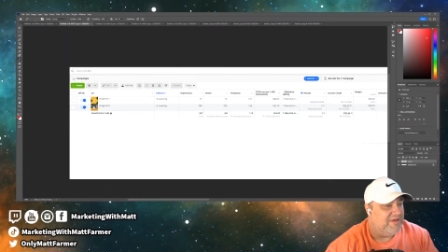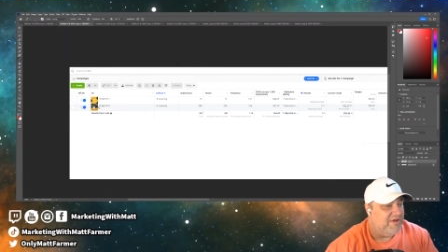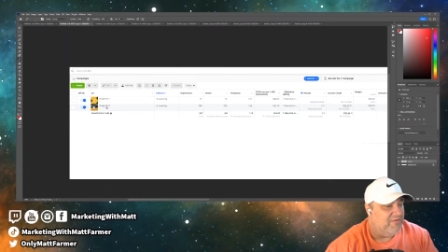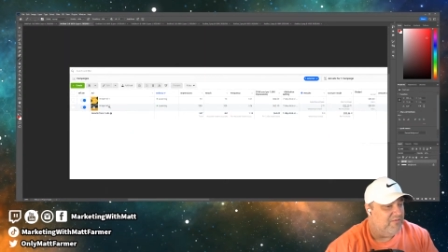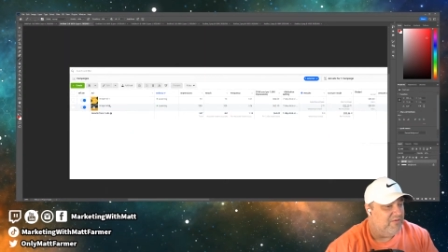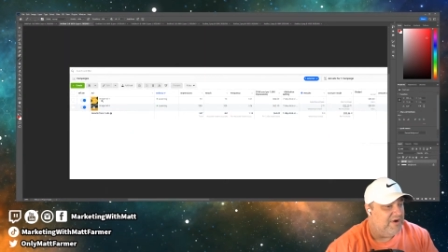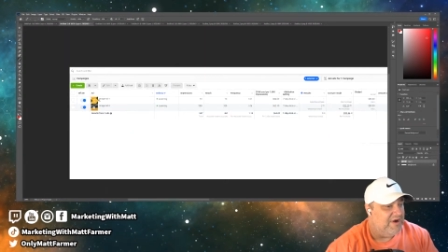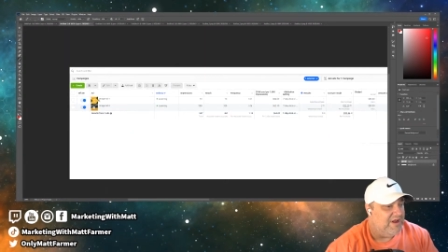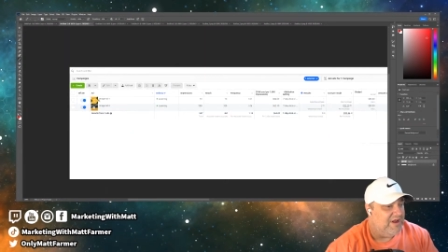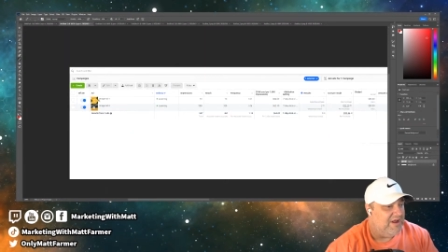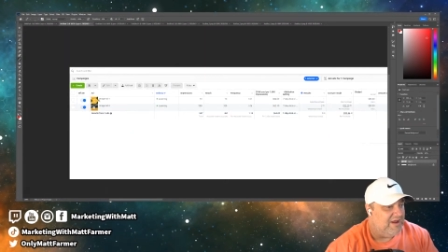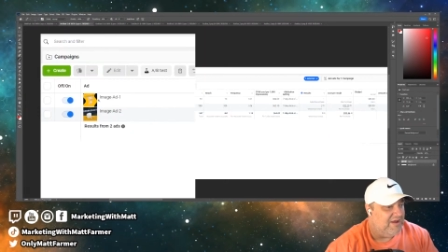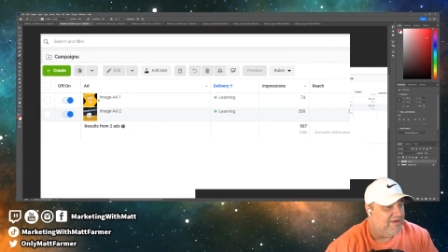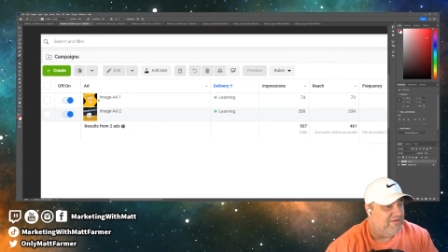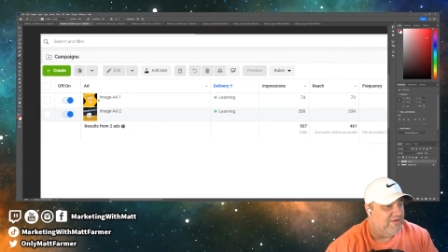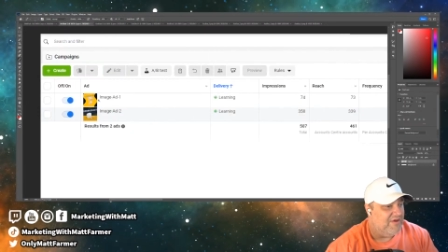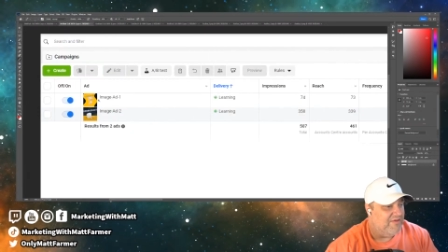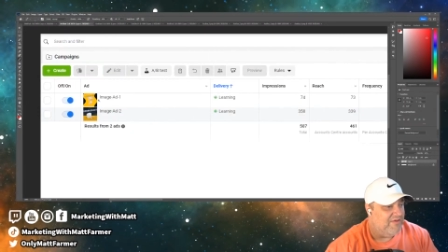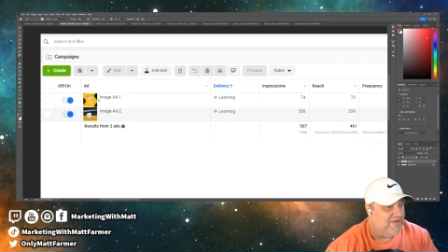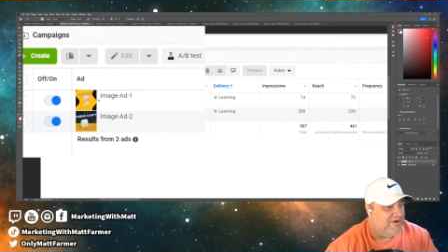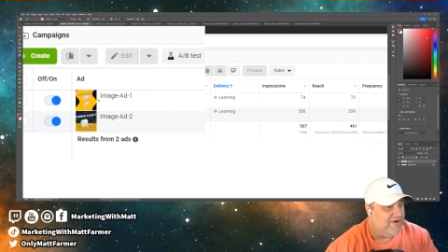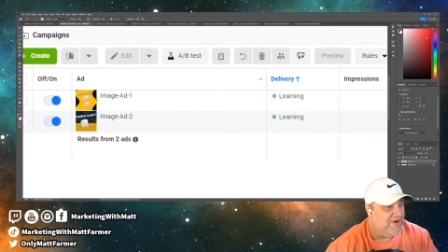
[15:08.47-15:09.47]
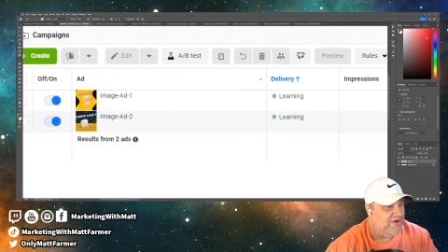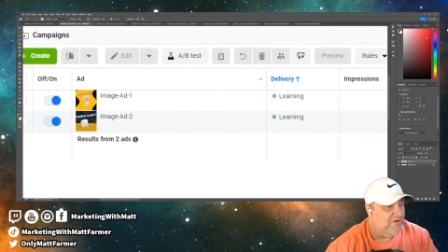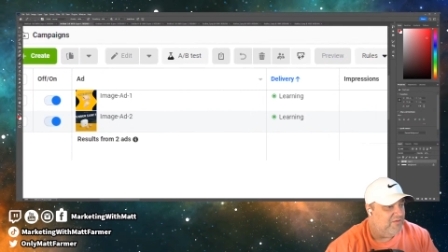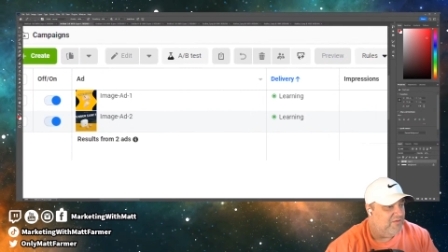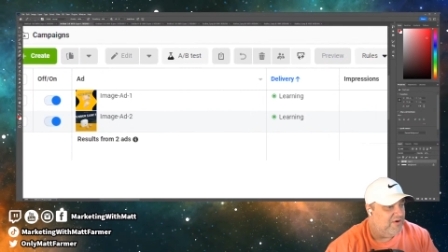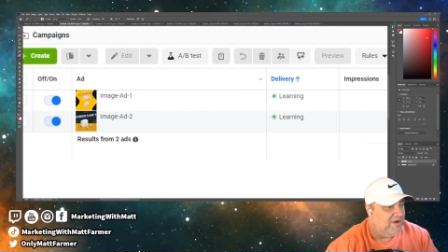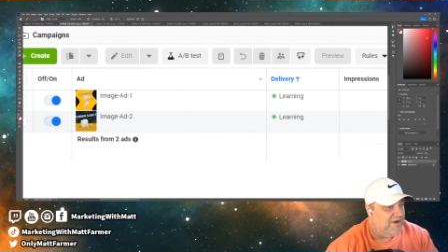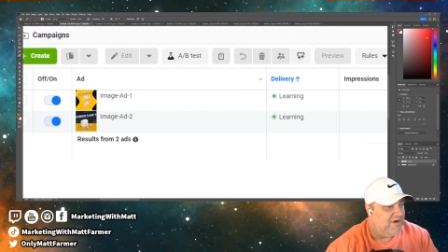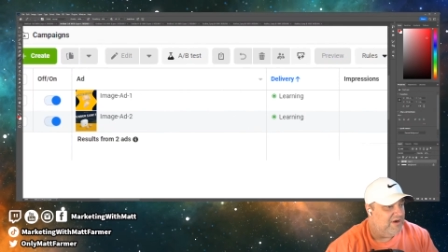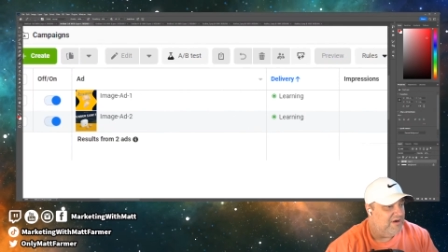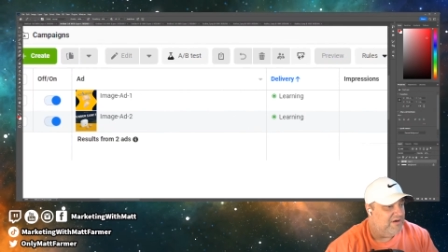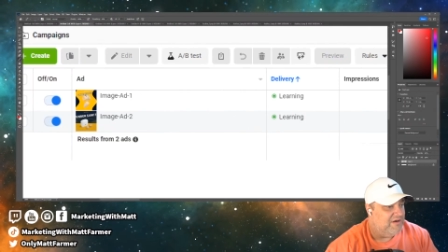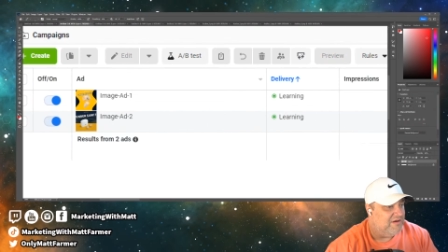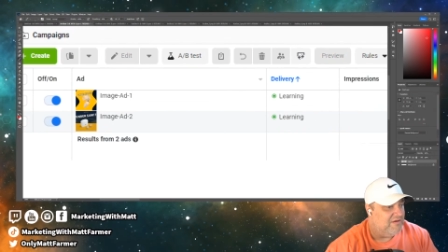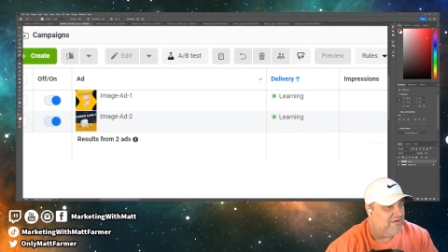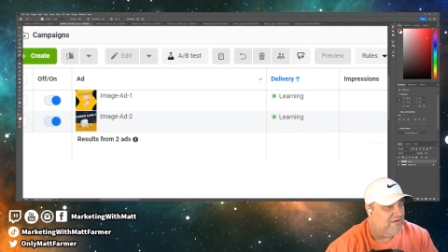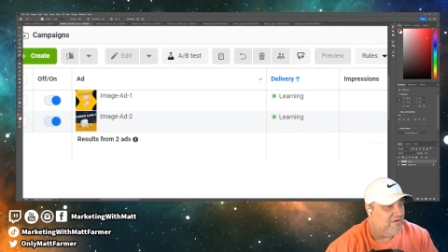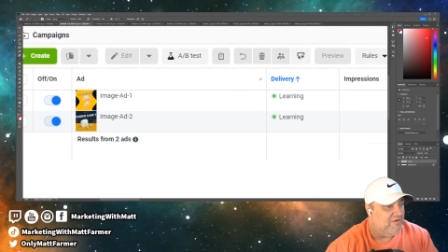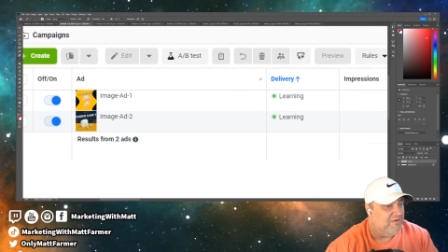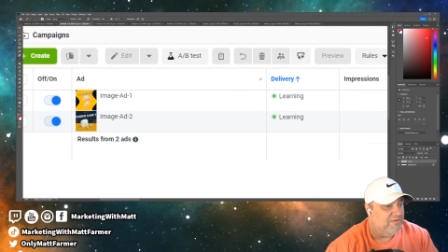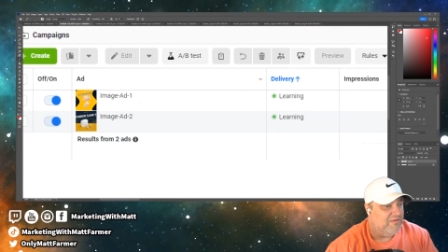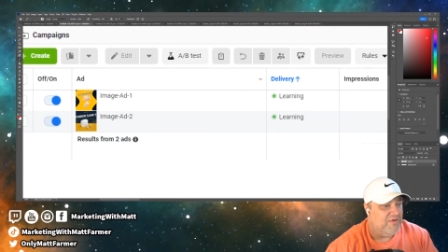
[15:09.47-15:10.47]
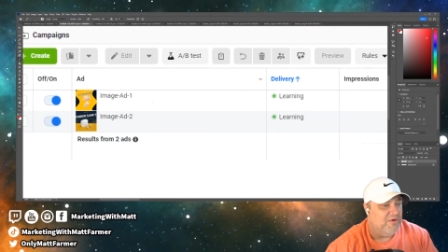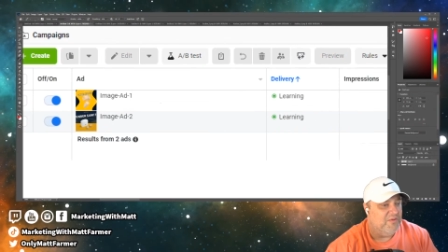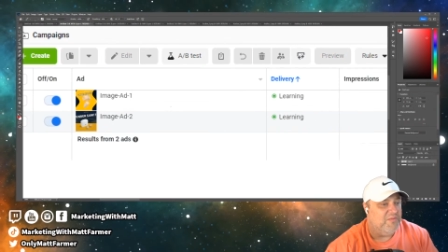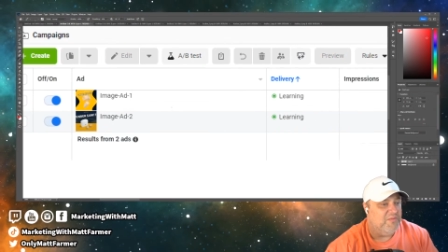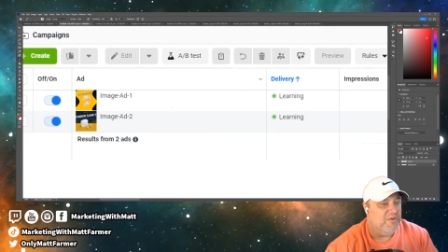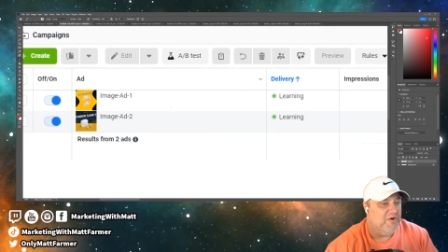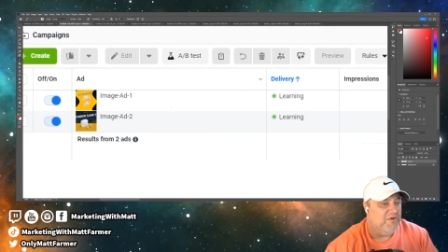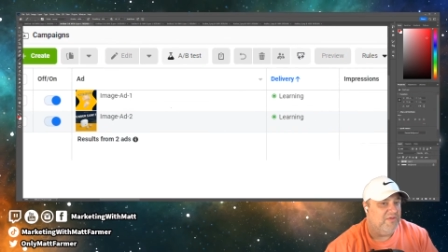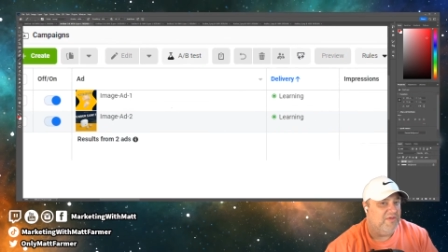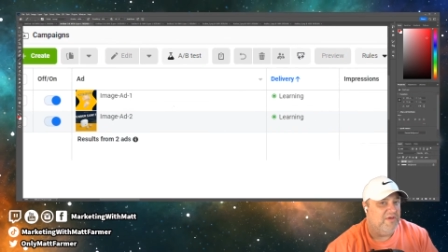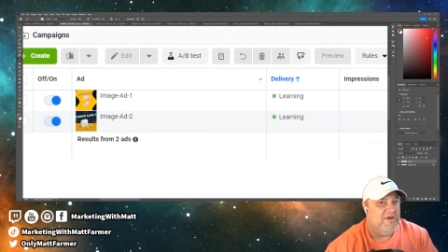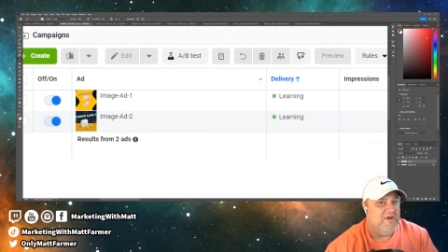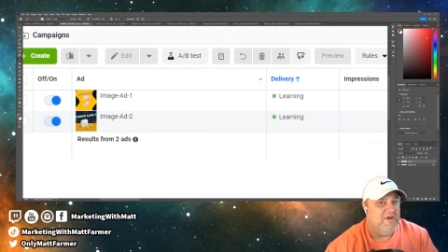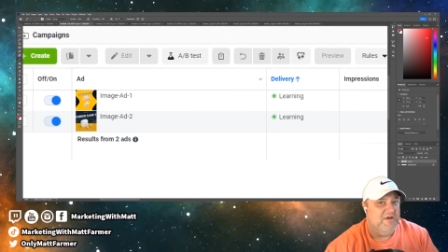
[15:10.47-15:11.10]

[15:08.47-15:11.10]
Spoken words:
winning, and then the new one, or they're both.